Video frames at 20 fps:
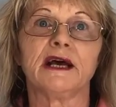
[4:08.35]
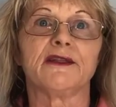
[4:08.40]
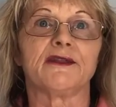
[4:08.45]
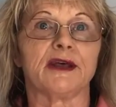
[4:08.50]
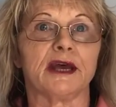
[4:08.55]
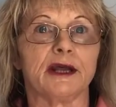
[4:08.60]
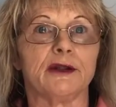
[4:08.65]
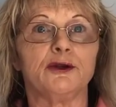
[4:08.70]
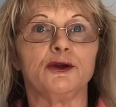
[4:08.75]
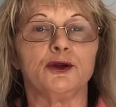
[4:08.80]

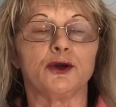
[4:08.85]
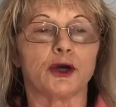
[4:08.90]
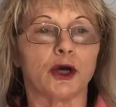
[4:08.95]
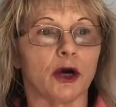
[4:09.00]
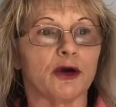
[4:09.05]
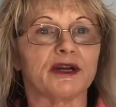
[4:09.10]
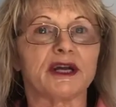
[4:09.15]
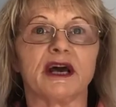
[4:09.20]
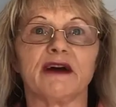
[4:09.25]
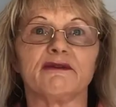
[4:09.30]
then you're
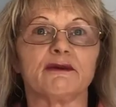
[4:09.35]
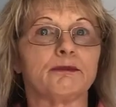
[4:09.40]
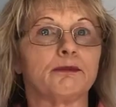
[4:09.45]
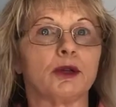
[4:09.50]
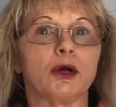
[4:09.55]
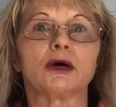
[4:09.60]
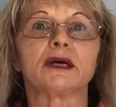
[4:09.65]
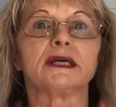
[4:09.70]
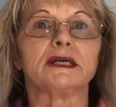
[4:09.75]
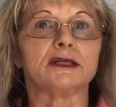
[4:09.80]
going to have a
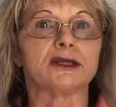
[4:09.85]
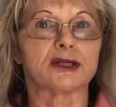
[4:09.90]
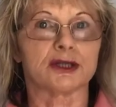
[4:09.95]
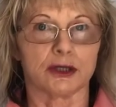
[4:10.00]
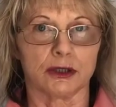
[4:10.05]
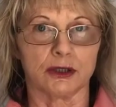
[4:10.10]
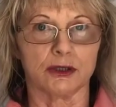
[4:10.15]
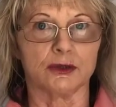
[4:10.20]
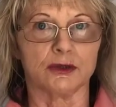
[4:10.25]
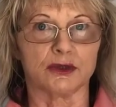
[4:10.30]
blockage
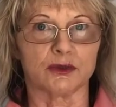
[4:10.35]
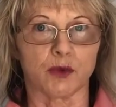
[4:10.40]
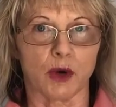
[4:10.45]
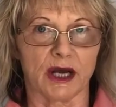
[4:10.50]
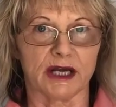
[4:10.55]
to lose